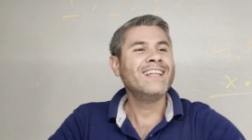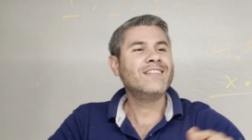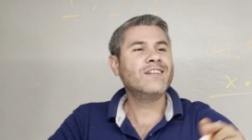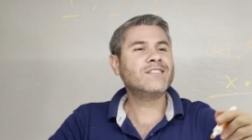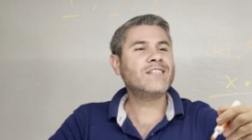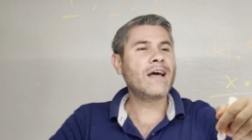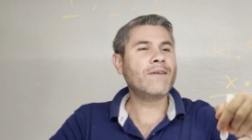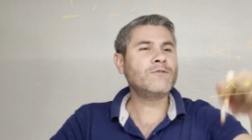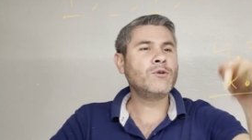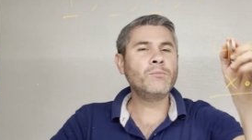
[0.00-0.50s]

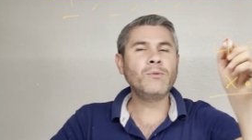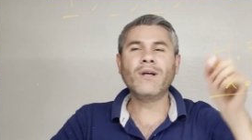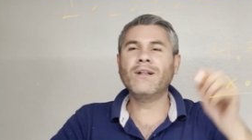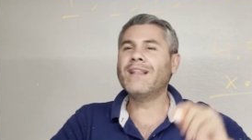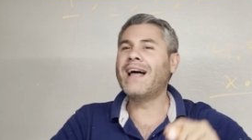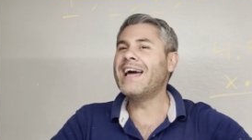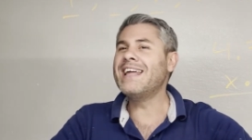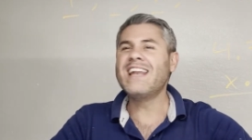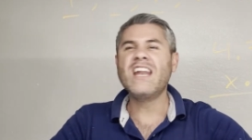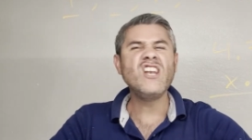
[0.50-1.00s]
Does it have to be a
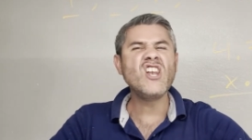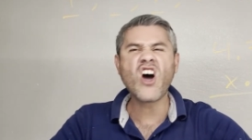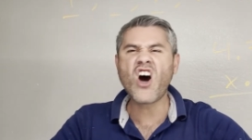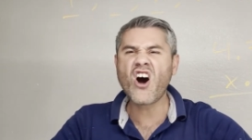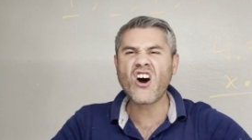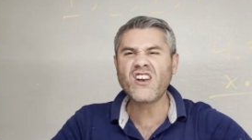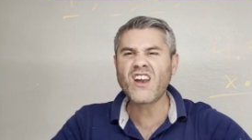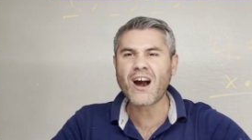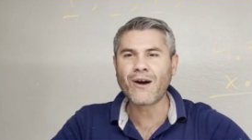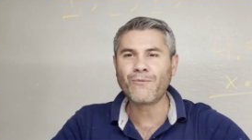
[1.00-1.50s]
line?
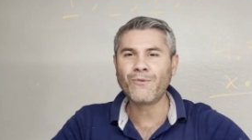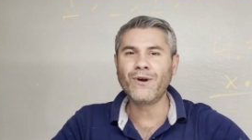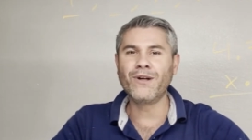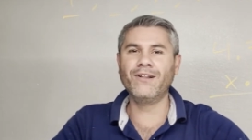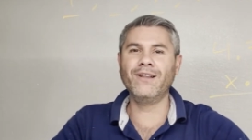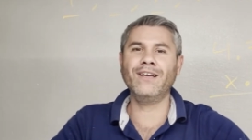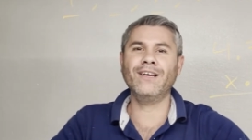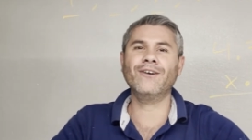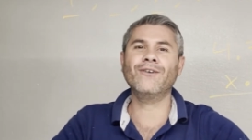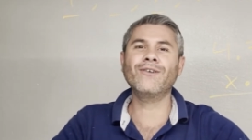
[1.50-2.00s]
No, not
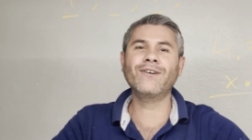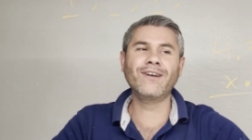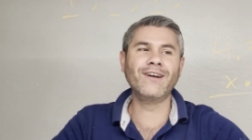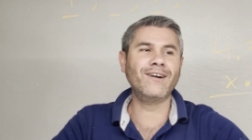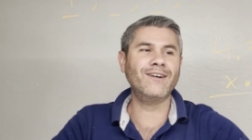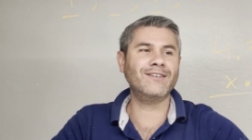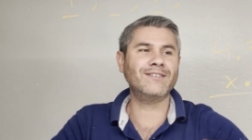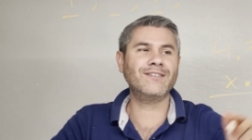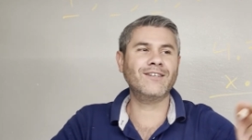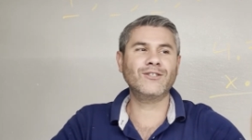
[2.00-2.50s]
really. Who
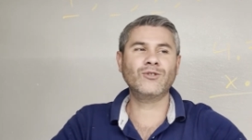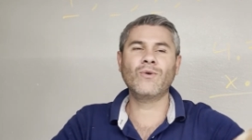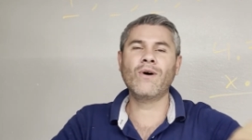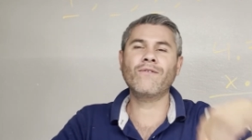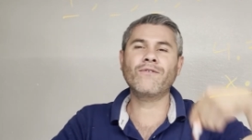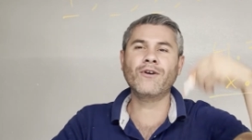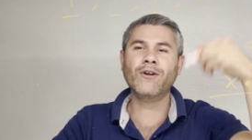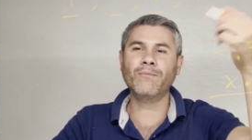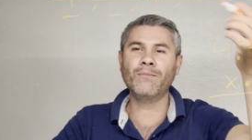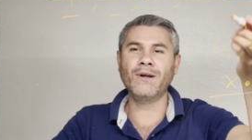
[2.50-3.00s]
cares? The
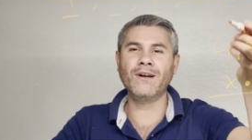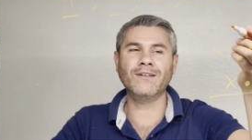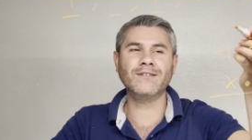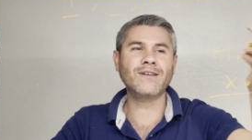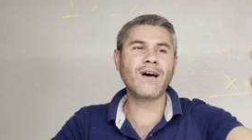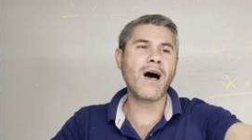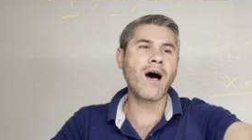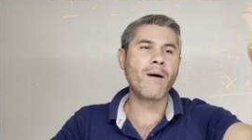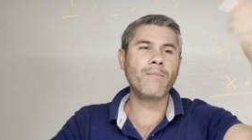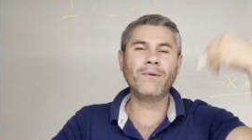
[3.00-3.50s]
12 could have been on
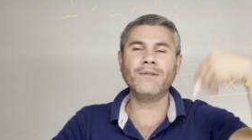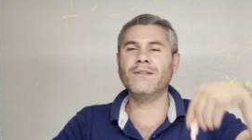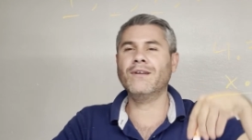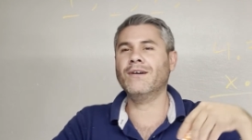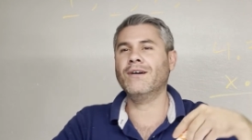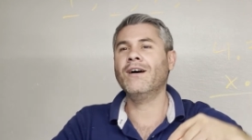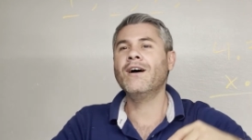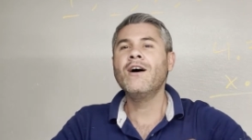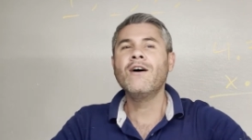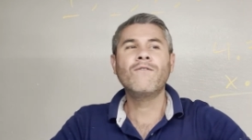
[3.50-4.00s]
top and
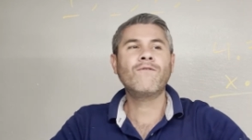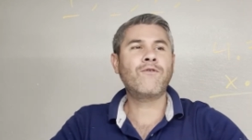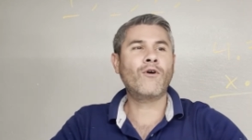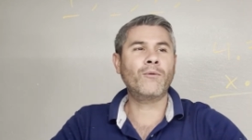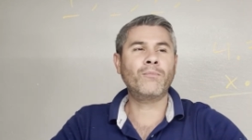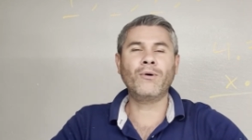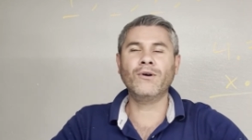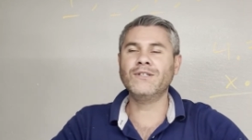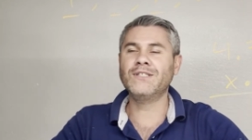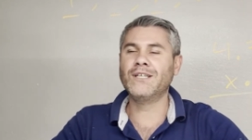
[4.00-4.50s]
the
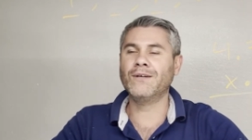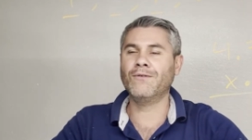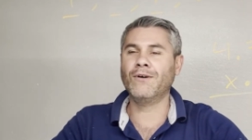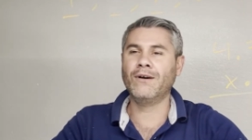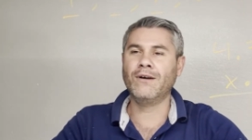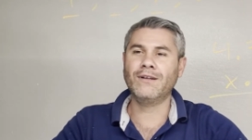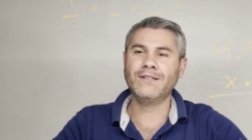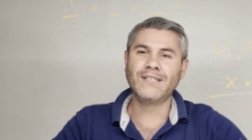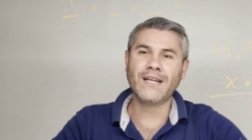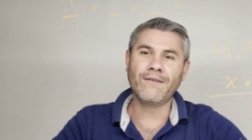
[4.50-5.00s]

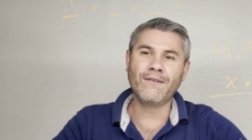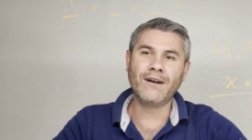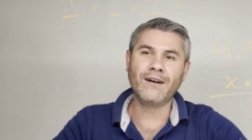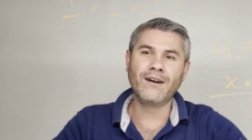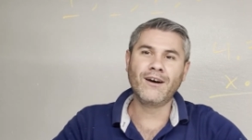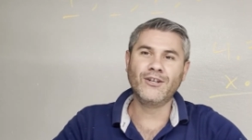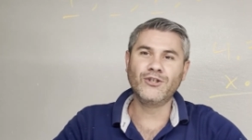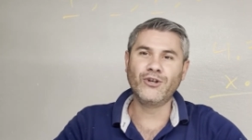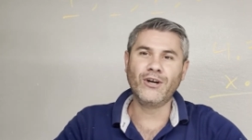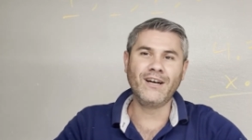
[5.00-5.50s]

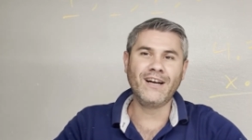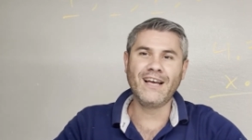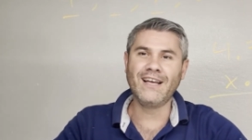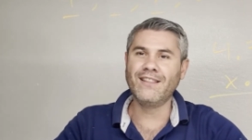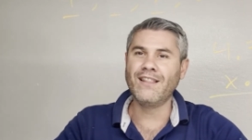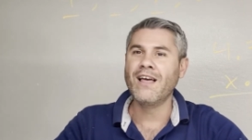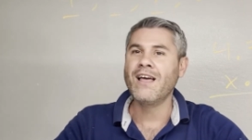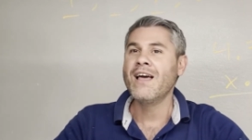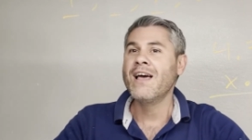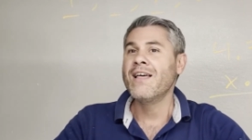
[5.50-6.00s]

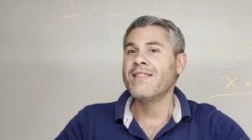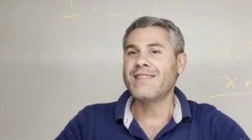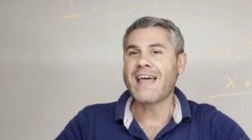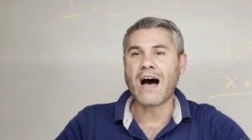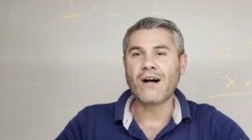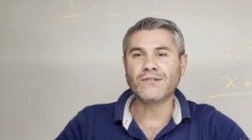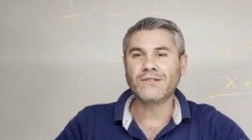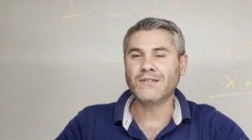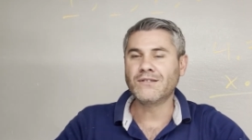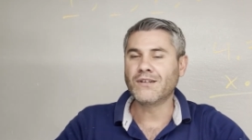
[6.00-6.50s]
4.708
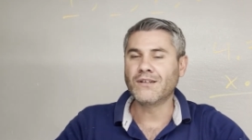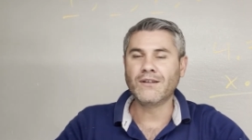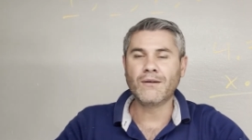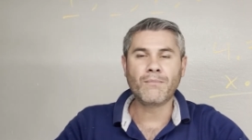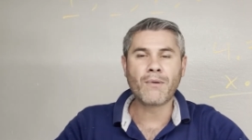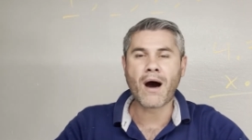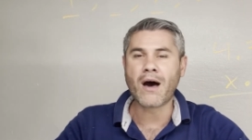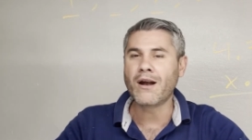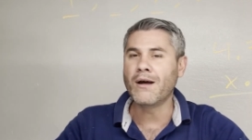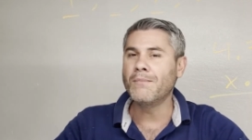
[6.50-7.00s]
thousandths on the
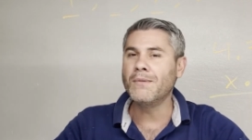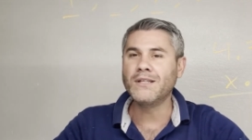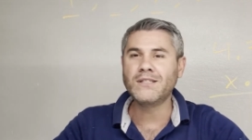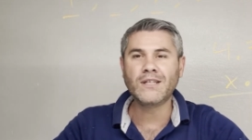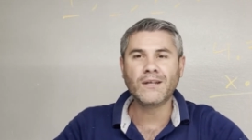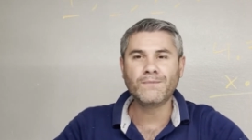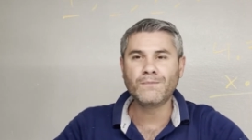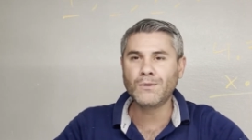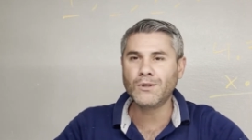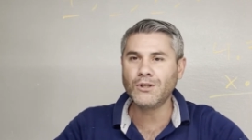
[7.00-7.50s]
bottom.
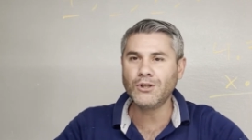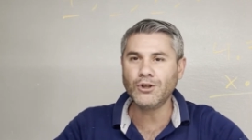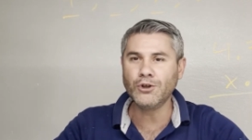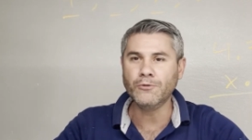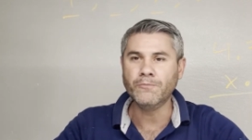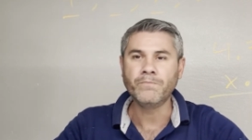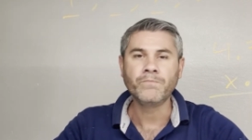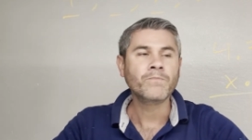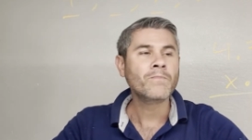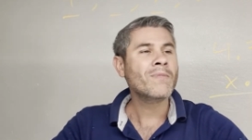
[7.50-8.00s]
It's up to
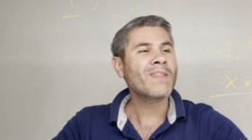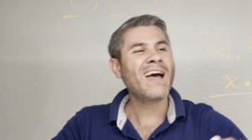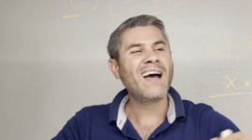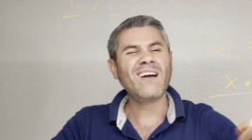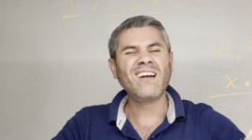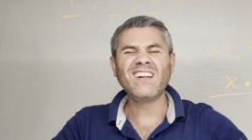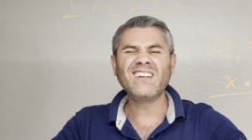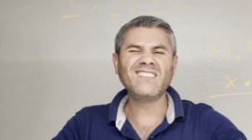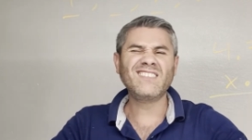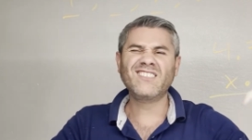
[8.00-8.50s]
you.
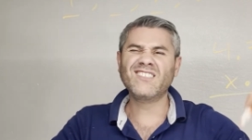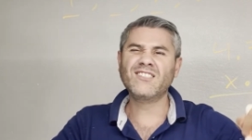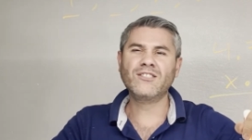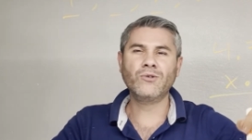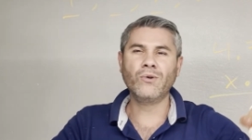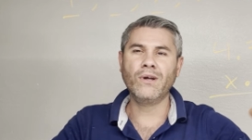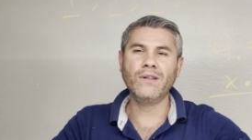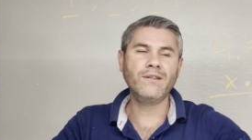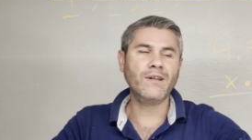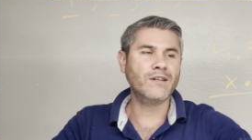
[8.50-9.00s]
Let's just
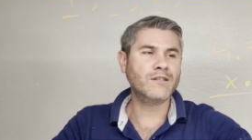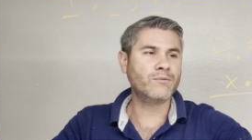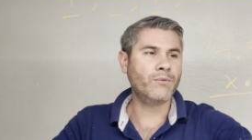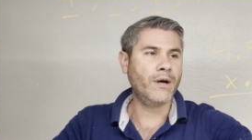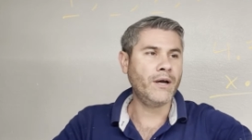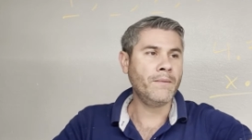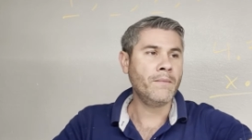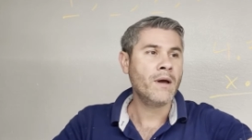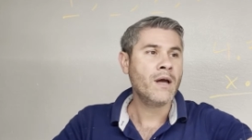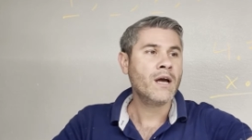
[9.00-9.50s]
do it this
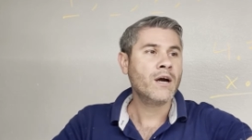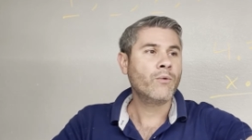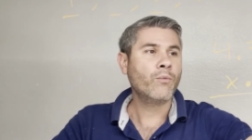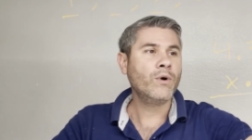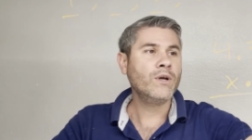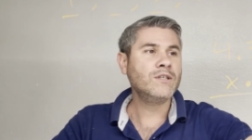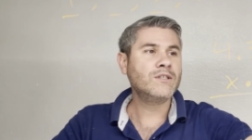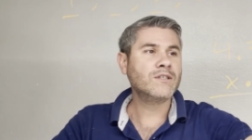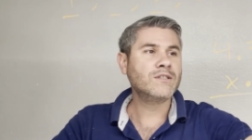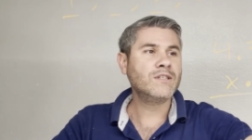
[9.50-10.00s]
way.
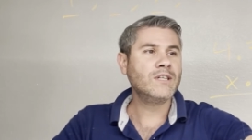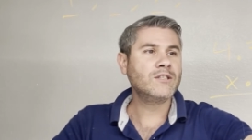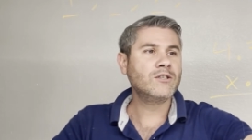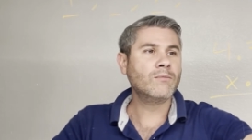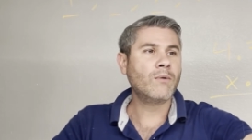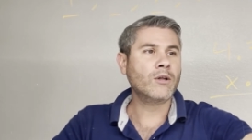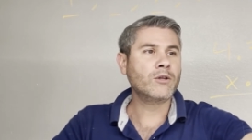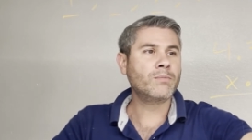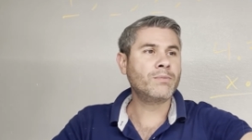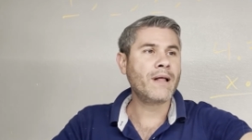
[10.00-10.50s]
We just need
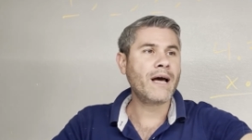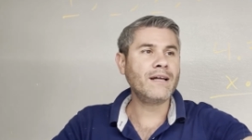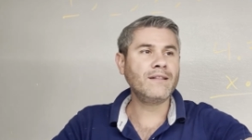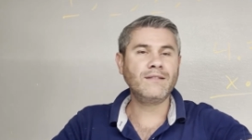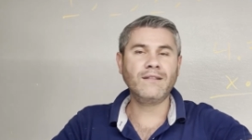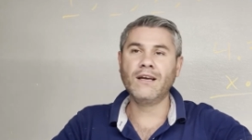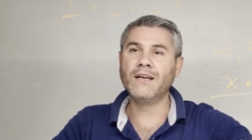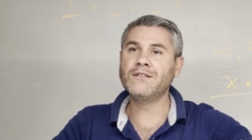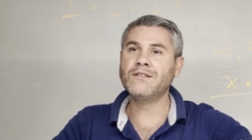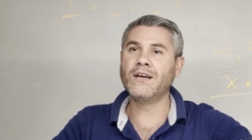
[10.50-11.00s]
to multiply
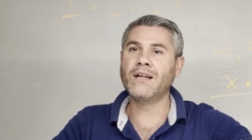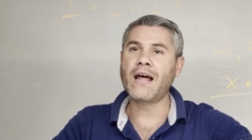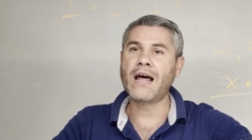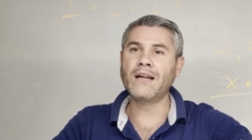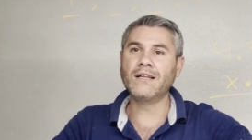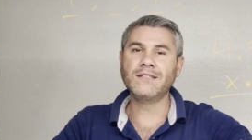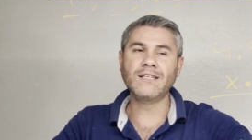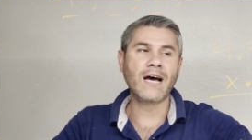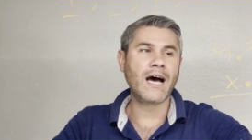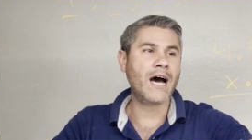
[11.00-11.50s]
digit
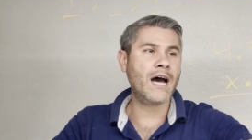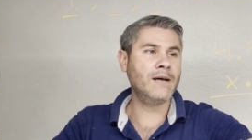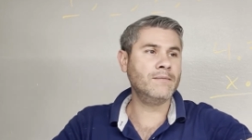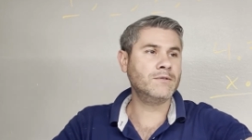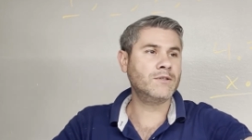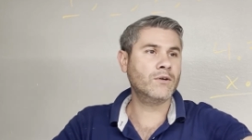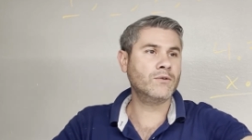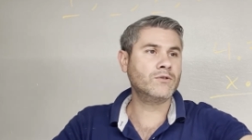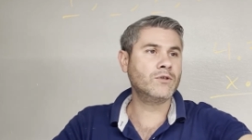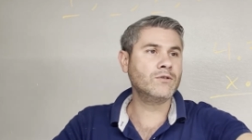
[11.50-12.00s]
at a
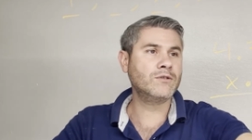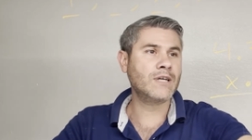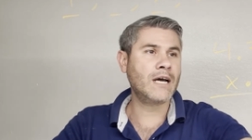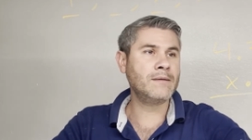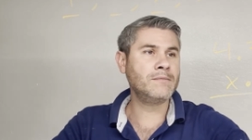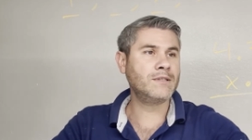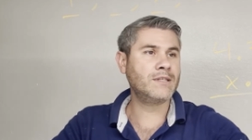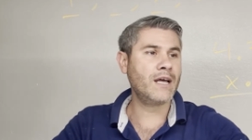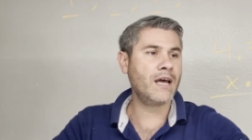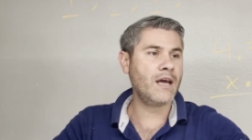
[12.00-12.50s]
time. So 2
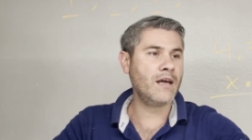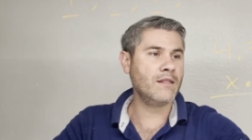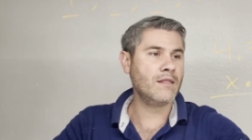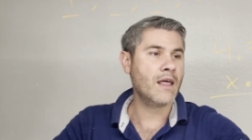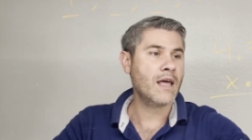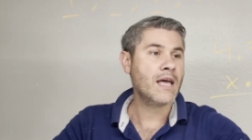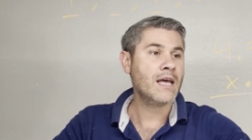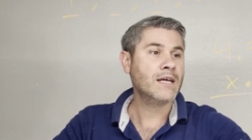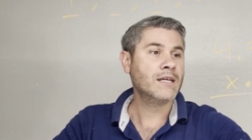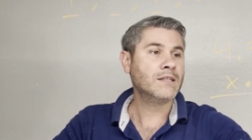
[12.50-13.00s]
times
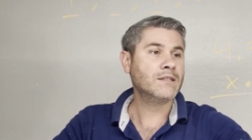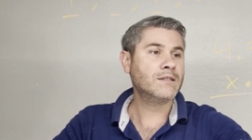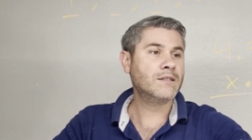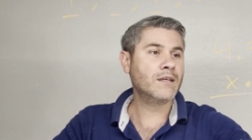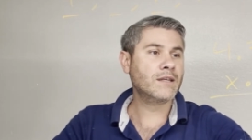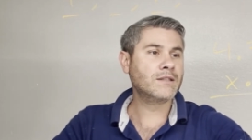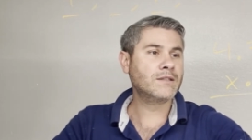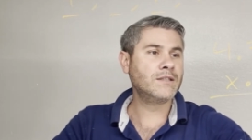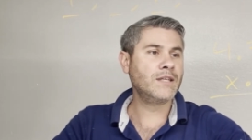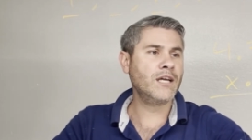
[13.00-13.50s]
8,
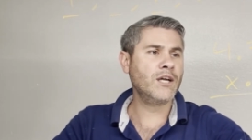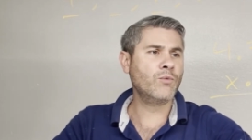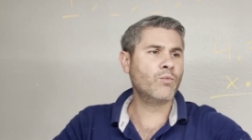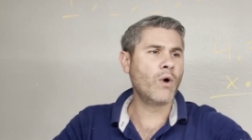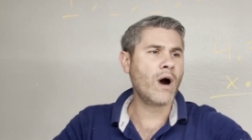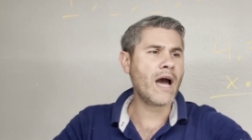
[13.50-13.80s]
16.